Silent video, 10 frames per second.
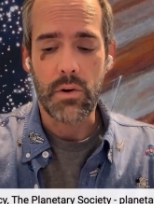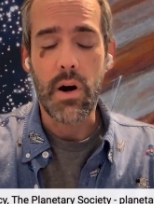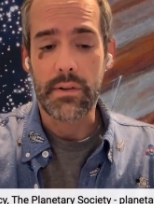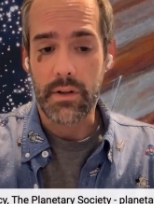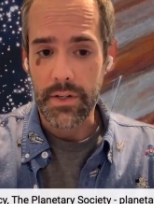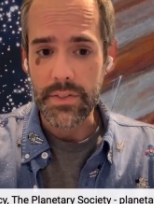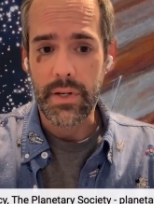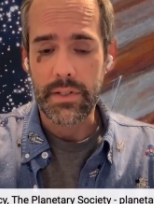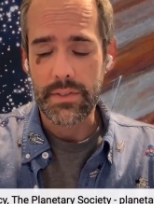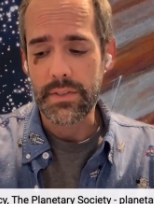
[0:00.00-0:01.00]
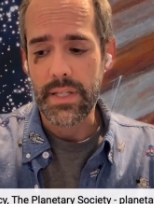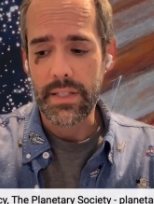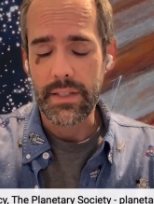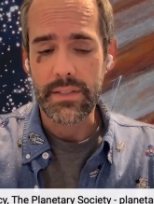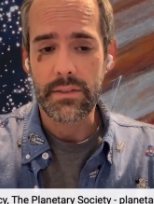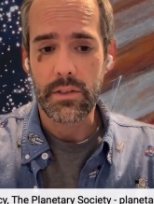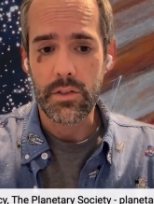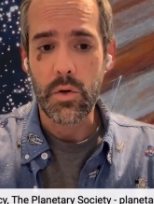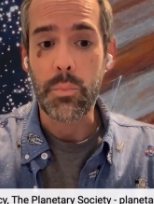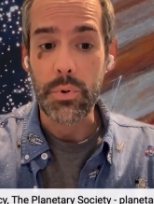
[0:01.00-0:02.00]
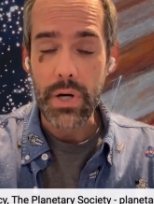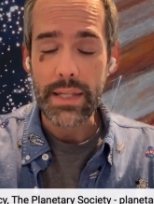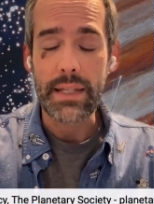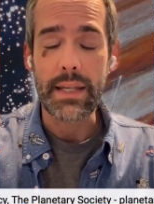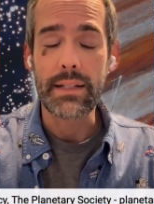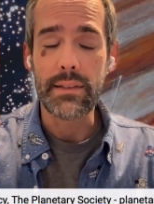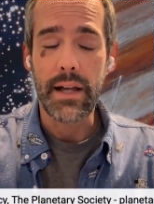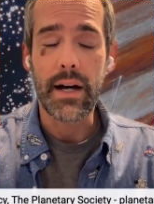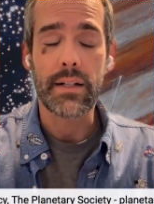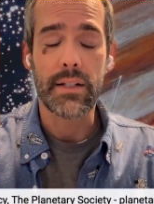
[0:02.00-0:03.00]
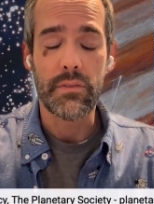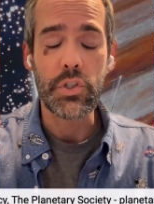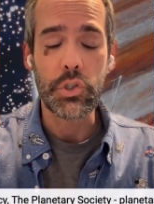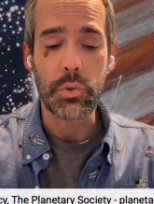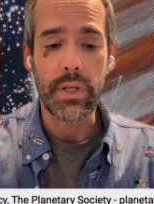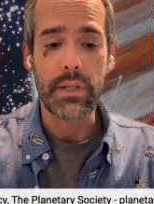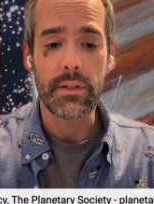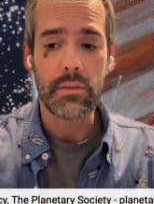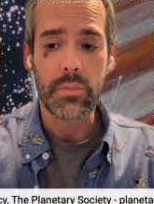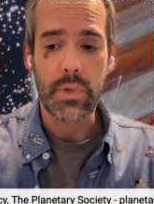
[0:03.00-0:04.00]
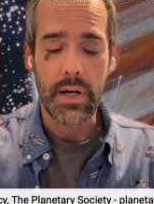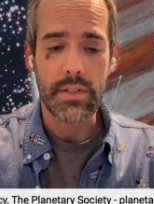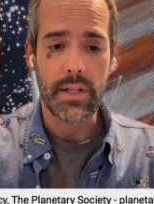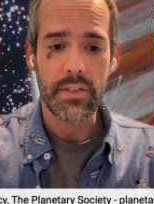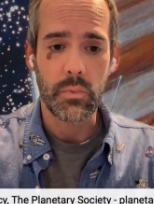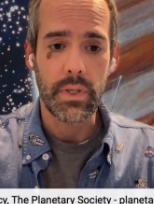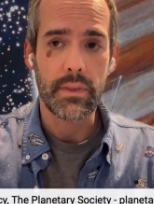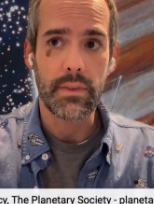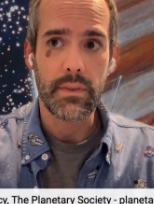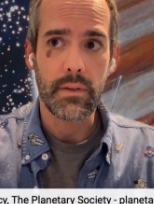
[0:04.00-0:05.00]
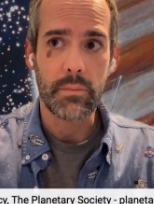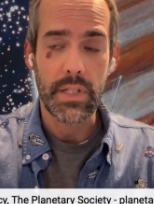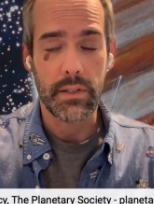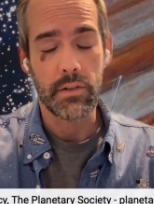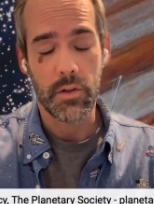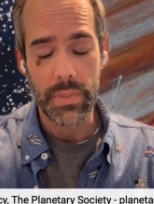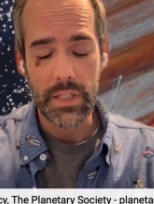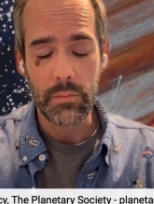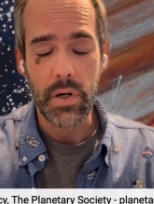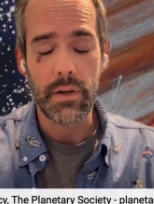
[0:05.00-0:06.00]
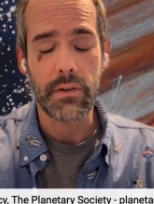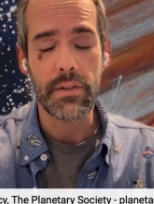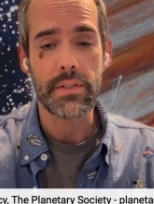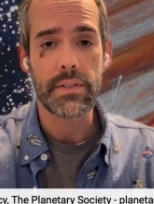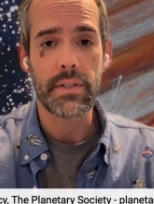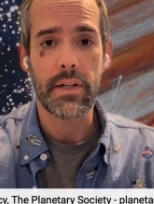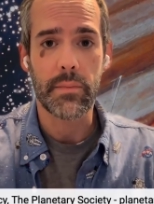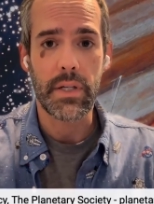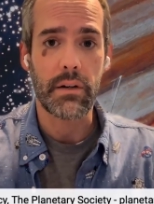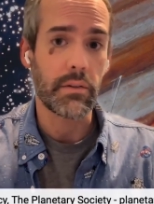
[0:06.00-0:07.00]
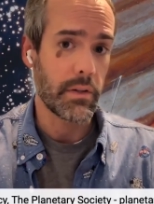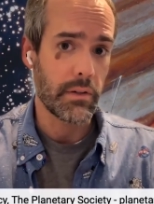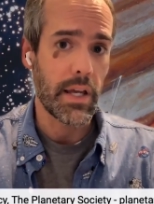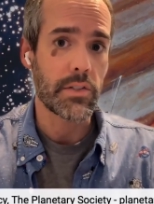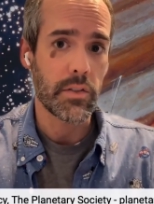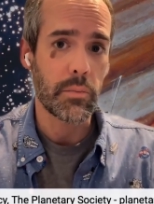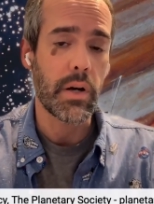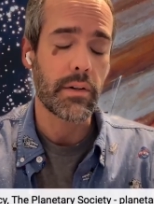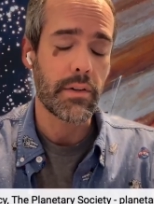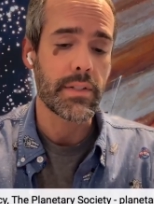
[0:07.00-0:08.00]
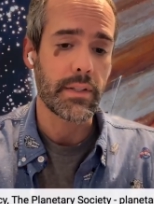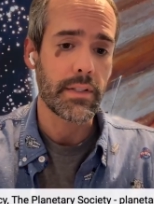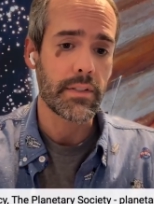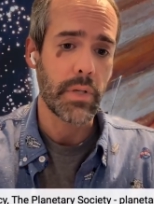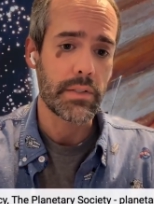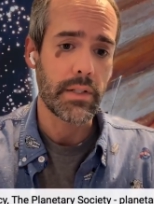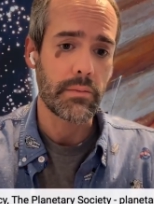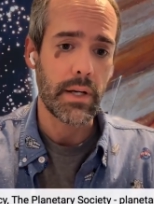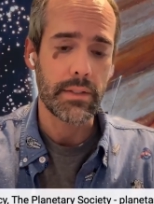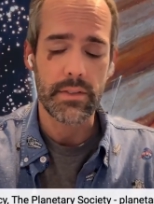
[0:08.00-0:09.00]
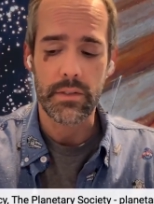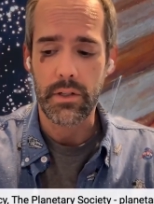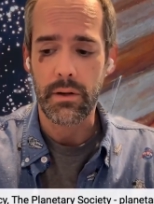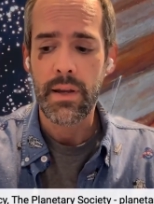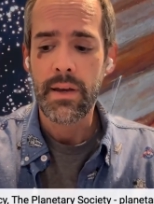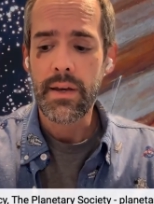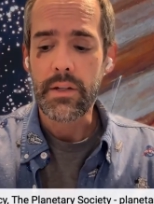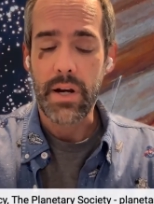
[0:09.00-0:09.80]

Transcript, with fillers: you are also, I should say, in this, you're breaking a lot of joint projects with particularly European partners um, and other international partners in this budget, right? So you're